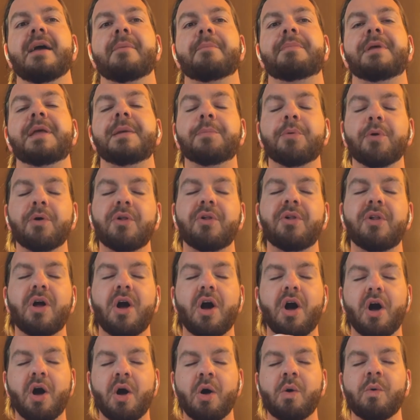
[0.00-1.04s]
people
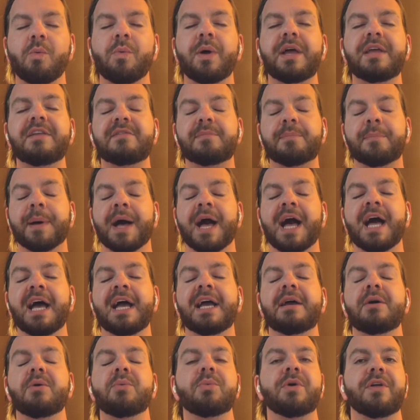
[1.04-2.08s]
always
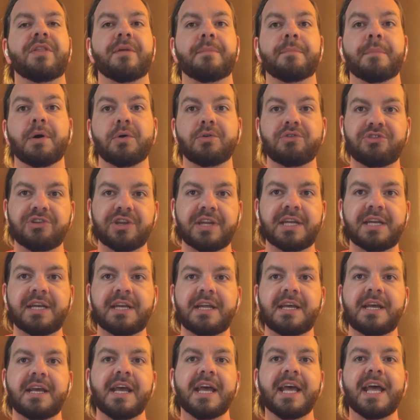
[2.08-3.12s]
buy with emotion
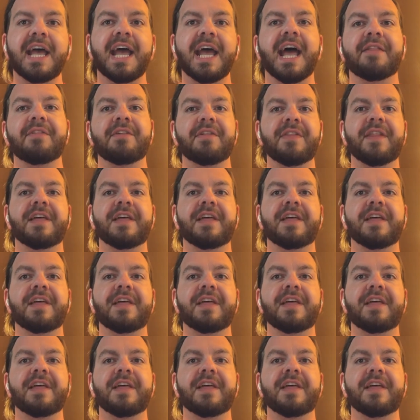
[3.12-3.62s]
and then